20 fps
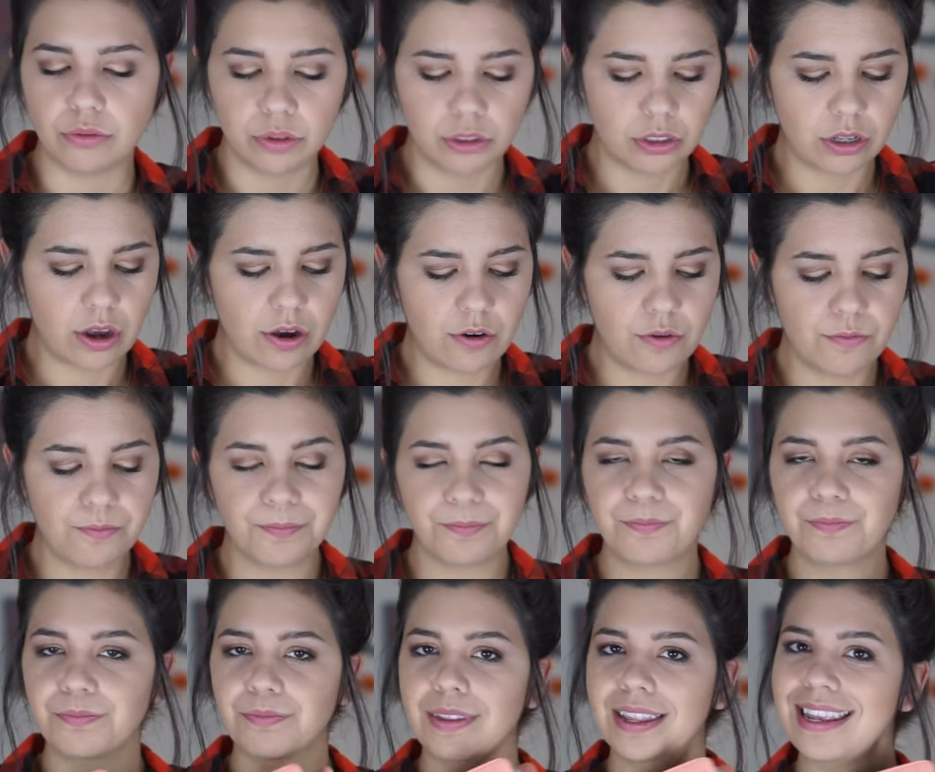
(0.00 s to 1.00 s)
So
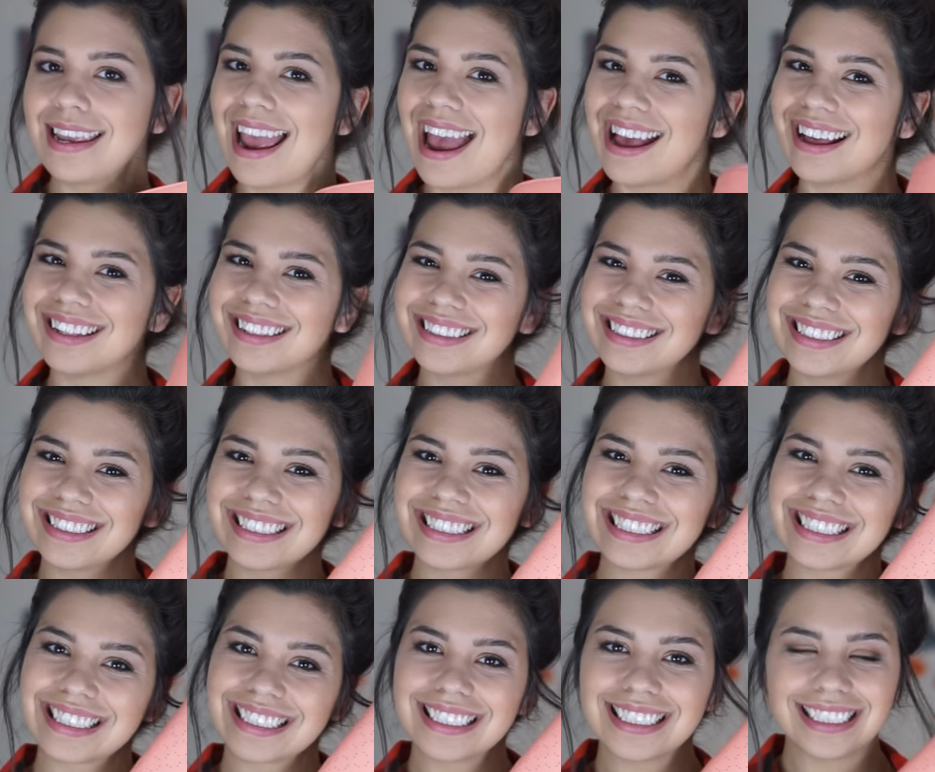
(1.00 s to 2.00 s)
yeah,
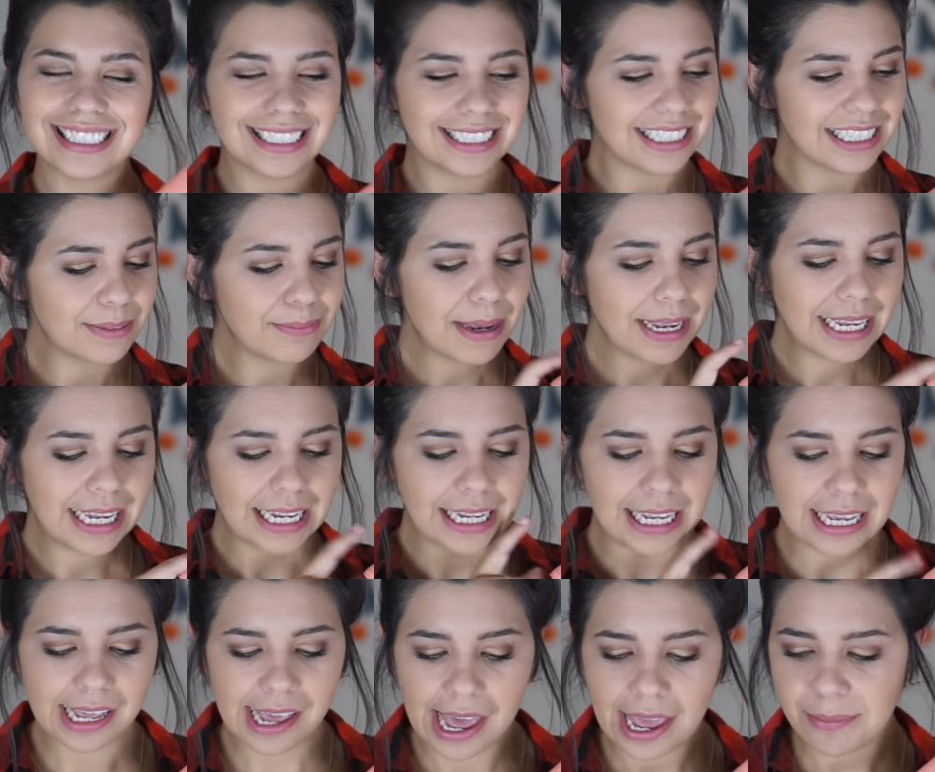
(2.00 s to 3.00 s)
it's my
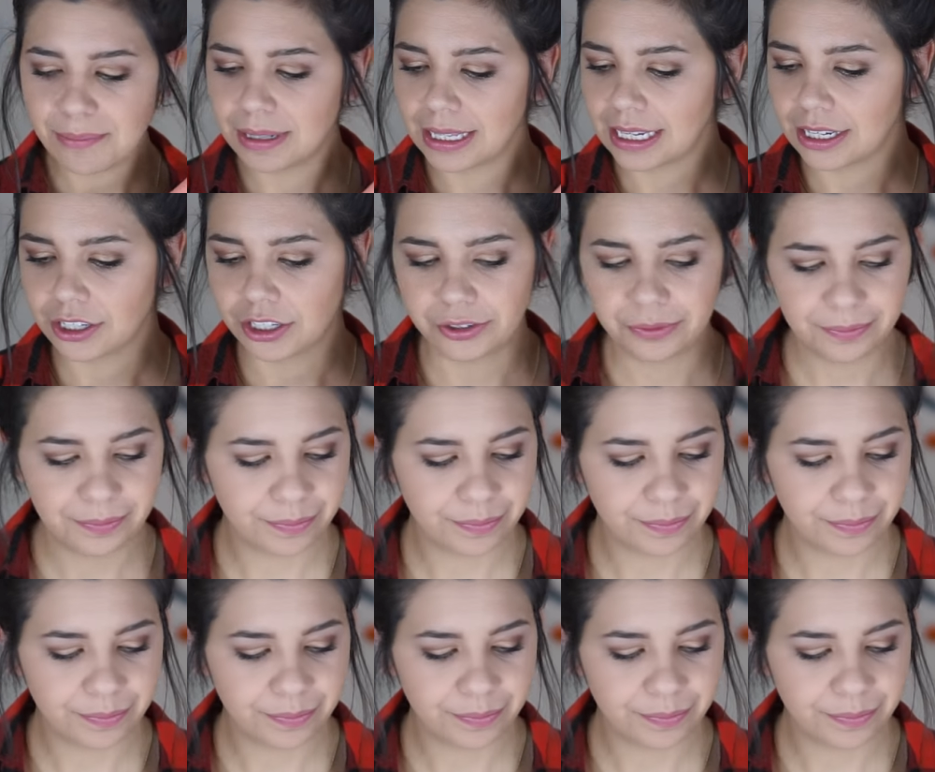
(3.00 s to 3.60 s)
TTK planner.